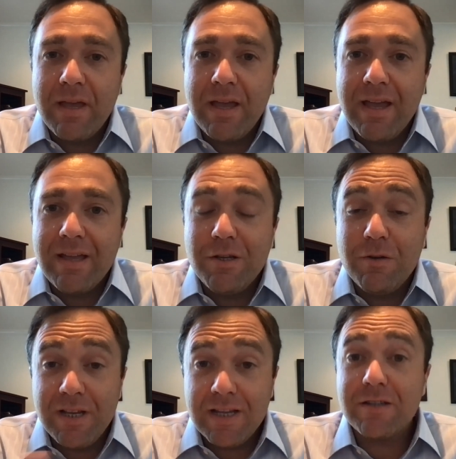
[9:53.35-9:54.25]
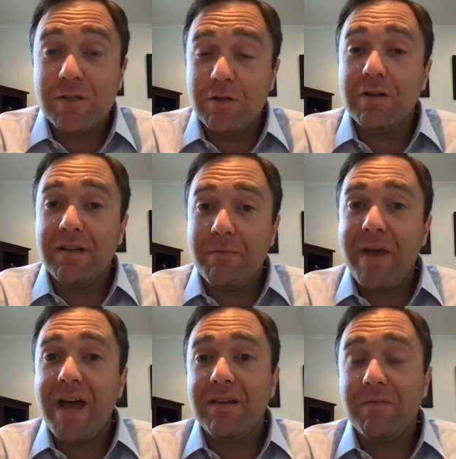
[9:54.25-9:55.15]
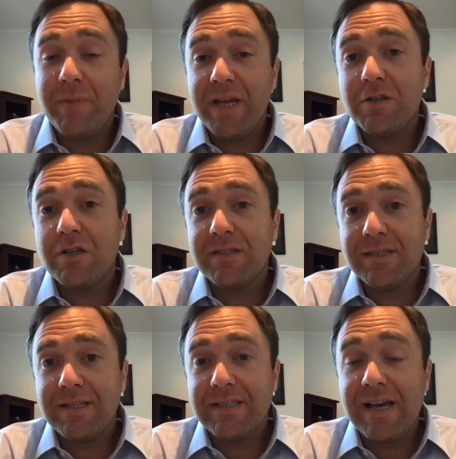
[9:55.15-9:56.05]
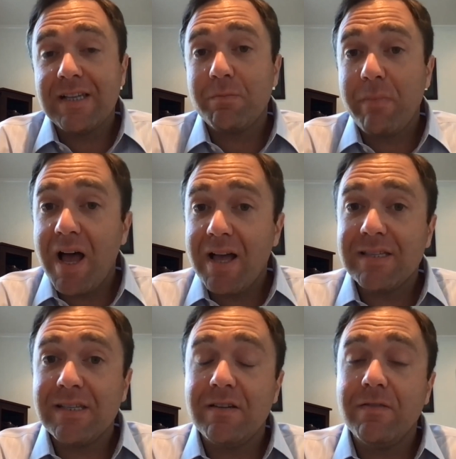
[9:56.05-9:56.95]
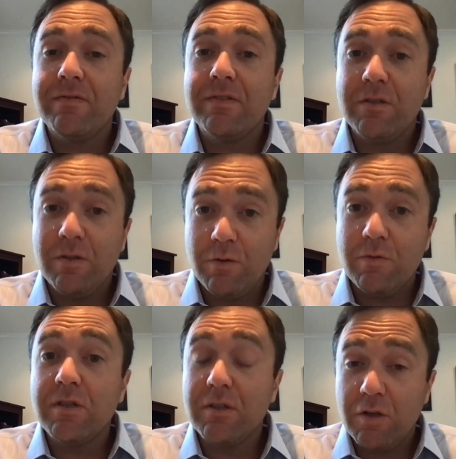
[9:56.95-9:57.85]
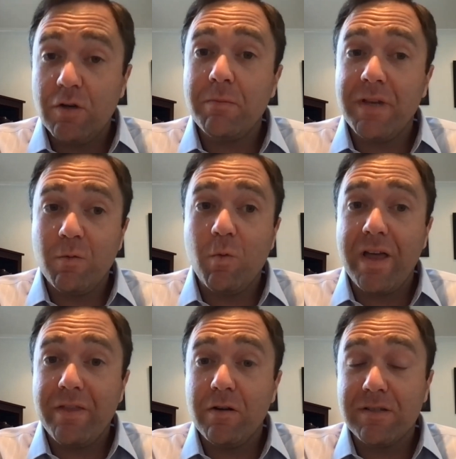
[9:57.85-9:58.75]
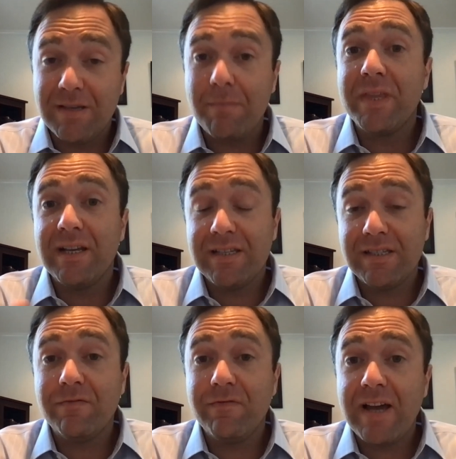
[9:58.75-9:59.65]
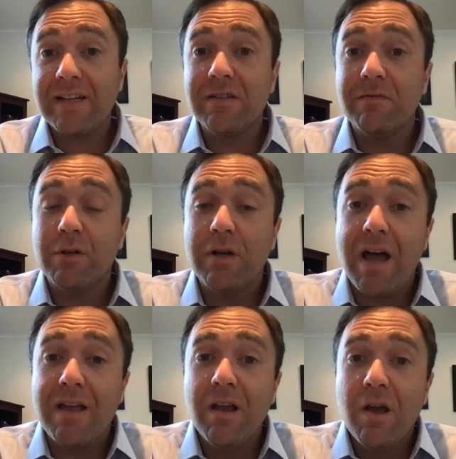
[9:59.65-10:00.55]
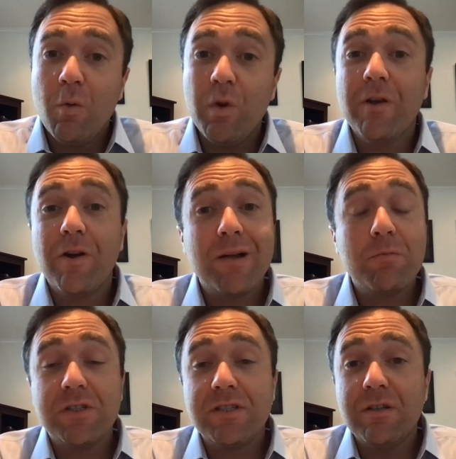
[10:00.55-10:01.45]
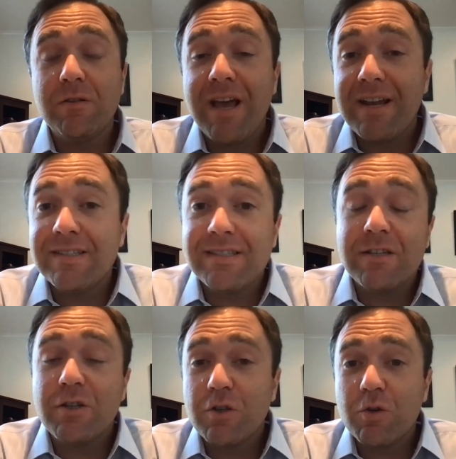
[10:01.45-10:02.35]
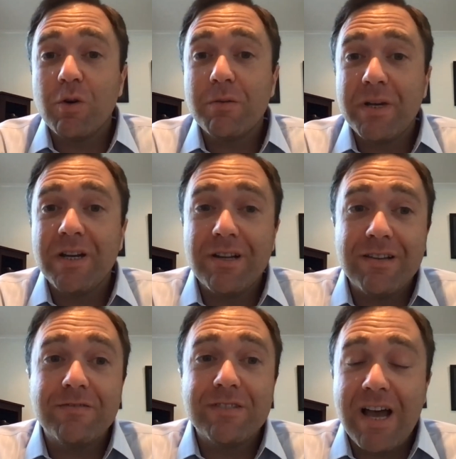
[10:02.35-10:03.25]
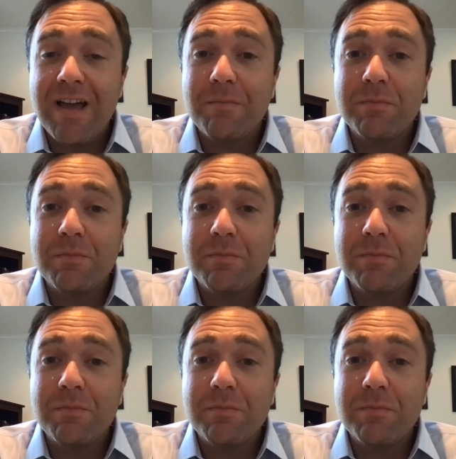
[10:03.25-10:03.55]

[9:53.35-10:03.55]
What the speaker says: and you need a certain amount of patients to test positive to determine whether something is effective or not. We were able to do that in such a short period of time.